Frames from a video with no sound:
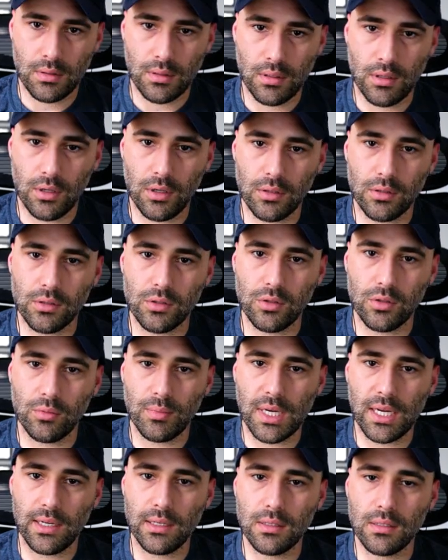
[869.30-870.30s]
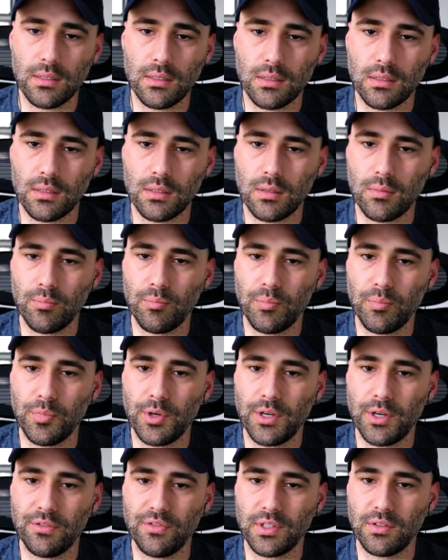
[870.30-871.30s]
Customize.
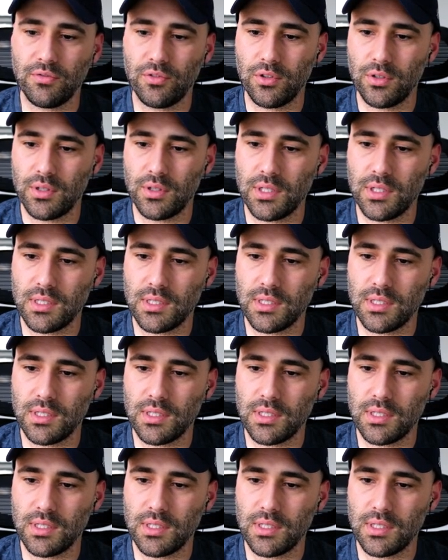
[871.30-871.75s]
Perfect for this